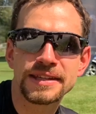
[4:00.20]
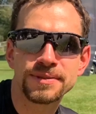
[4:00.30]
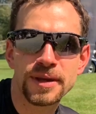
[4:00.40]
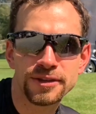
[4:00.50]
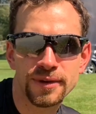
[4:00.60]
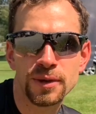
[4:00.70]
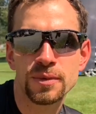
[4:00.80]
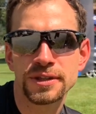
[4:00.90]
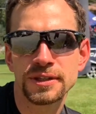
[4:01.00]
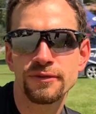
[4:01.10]
is specified
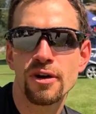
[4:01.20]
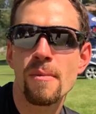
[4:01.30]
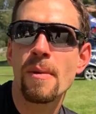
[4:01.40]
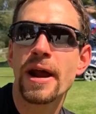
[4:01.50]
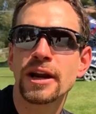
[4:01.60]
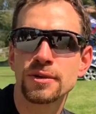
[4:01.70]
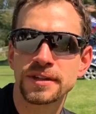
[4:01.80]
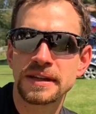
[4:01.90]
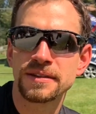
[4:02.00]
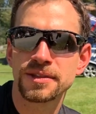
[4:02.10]
with the former
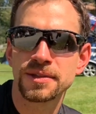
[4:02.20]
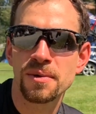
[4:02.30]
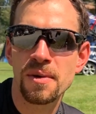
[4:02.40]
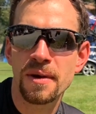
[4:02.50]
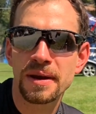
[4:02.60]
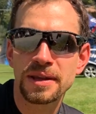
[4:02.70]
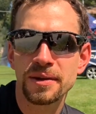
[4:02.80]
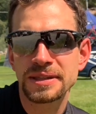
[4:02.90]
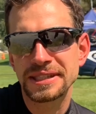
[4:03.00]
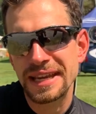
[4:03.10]
microskin, so you
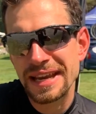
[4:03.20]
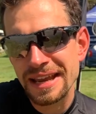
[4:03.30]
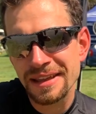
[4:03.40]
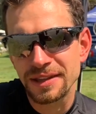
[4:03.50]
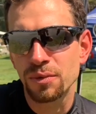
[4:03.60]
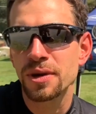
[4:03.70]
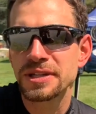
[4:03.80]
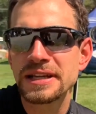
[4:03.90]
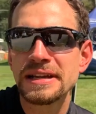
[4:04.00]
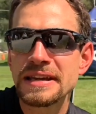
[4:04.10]
can say the One
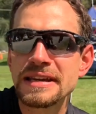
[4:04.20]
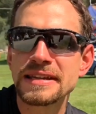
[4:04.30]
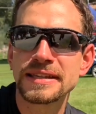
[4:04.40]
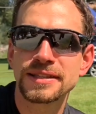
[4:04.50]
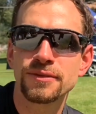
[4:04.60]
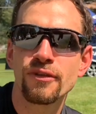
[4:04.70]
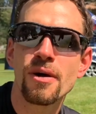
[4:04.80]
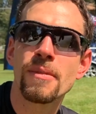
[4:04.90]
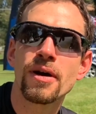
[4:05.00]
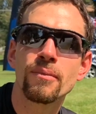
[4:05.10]
TLE is the
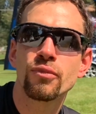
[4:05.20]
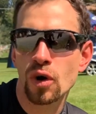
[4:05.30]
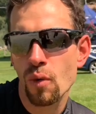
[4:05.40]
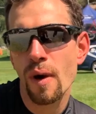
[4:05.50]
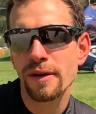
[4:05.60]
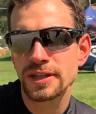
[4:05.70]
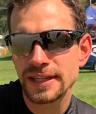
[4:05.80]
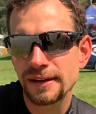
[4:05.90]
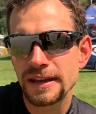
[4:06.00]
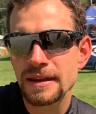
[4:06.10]
former Pro One
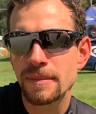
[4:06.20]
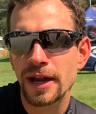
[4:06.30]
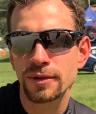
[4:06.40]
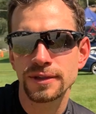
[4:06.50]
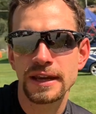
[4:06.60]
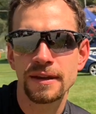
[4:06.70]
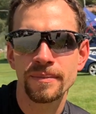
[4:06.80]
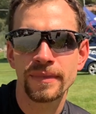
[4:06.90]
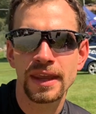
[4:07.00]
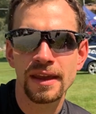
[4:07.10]
TLE microskin.
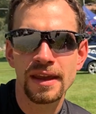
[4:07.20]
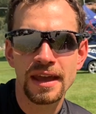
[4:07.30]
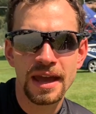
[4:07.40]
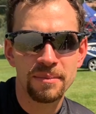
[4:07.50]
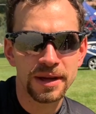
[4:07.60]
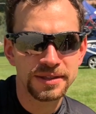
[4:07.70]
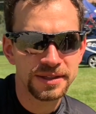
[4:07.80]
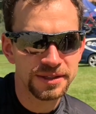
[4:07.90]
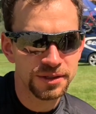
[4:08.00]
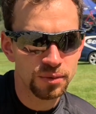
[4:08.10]
Yep. But this
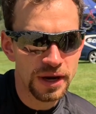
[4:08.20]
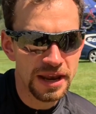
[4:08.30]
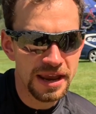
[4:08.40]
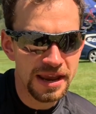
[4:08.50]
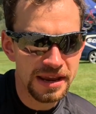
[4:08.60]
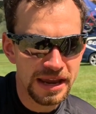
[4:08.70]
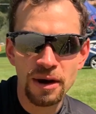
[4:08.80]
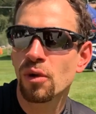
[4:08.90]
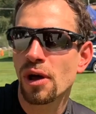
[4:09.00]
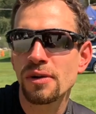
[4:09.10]
is really
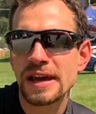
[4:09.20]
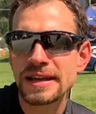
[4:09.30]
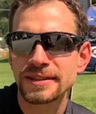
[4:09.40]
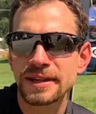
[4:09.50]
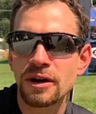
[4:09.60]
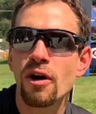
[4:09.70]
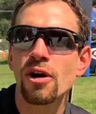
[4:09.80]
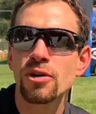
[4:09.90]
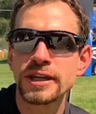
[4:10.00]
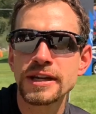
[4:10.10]
long-lasting,
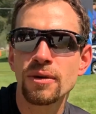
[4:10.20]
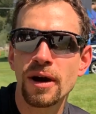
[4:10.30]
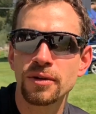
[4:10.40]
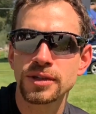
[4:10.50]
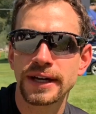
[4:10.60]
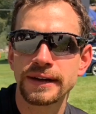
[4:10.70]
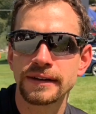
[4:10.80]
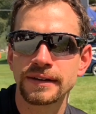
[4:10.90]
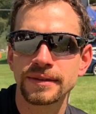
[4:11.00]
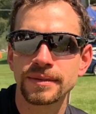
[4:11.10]
all year-round tire.
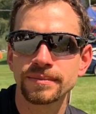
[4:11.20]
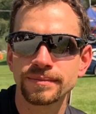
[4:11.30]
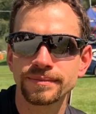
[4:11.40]
Okay.